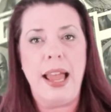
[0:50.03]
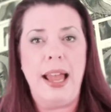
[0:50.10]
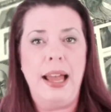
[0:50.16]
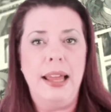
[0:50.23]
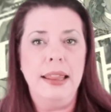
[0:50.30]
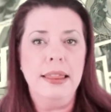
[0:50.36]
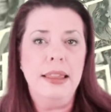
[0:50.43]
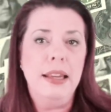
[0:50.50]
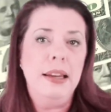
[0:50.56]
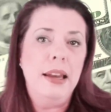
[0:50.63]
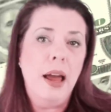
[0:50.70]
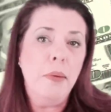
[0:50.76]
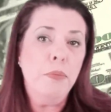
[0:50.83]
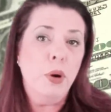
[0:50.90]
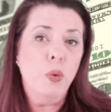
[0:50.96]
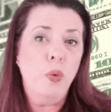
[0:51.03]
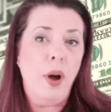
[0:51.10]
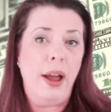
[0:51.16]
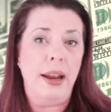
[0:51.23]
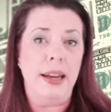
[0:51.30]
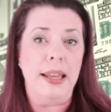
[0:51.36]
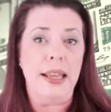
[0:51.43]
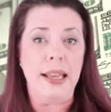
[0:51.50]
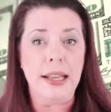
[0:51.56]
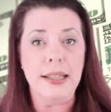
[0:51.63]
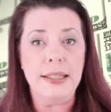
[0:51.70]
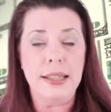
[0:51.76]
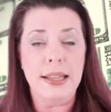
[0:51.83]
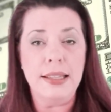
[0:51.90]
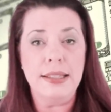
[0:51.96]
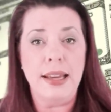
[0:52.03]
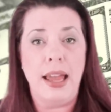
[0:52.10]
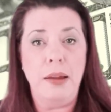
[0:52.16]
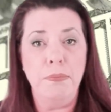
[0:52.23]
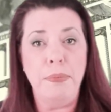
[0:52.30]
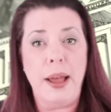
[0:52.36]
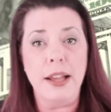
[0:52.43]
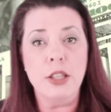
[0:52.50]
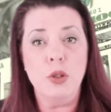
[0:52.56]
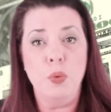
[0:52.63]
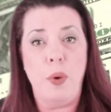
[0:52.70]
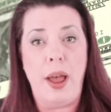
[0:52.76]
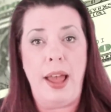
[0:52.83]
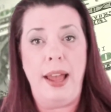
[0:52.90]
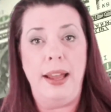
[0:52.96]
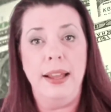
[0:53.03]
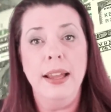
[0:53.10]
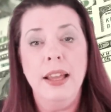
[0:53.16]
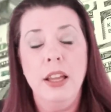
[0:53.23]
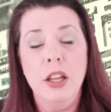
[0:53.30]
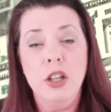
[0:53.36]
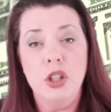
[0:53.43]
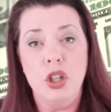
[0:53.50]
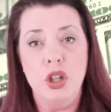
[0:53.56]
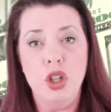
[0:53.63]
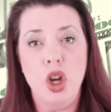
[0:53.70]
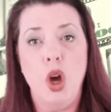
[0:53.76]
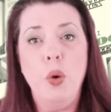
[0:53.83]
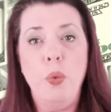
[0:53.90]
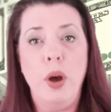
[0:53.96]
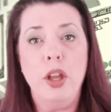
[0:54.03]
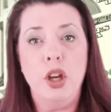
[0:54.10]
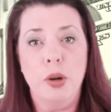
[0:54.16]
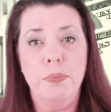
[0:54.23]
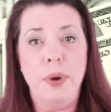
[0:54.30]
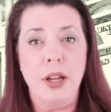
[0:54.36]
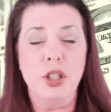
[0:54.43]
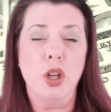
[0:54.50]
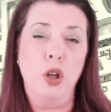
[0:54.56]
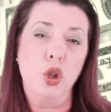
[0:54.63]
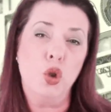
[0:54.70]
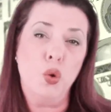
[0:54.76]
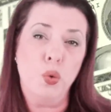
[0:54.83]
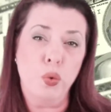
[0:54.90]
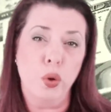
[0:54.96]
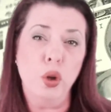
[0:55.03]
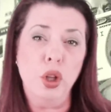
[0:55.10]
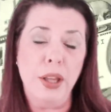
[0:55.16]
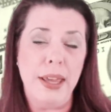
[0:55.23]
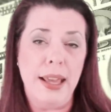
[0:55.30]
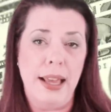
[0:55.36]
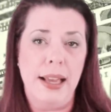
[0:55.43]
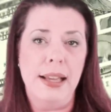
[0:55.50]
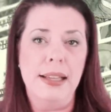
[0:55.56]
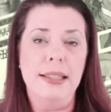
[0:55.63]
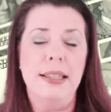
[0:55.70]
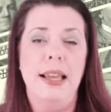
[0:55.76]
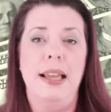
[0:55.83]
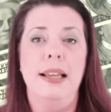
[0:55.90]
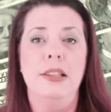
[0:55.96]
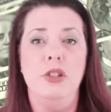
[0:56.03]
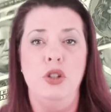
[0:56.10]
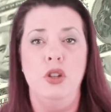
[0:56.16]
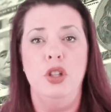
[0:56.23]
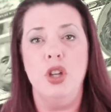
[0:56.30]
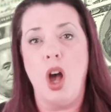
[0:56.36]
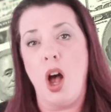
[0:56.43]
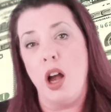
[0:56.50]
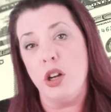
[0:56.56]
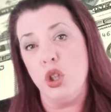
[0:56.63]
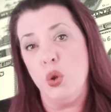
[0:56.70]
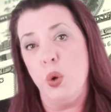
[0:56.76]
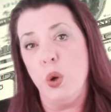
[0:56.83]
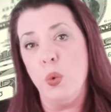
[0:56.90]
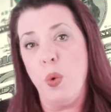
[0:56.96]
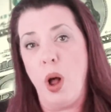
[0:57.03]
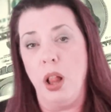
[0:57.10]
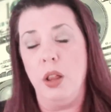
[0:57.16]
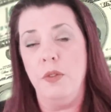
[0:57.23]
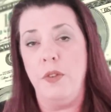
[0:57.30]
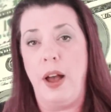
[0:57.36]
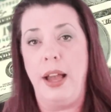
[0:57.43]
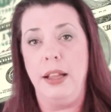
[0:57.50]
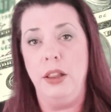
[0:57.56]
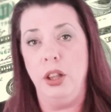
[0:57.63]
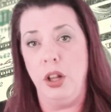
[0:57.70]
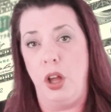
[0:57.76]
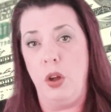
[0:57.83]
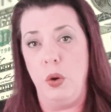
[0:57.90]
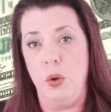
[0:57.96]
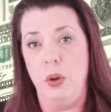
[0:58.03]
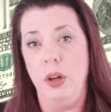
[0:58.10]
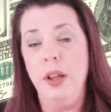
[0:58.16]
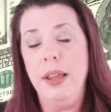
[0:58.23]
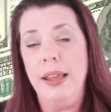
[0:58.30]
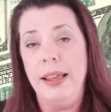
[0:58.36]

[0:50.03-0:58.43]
And the number one easiest and best way to know what your budget truly is to talk to a qualified loan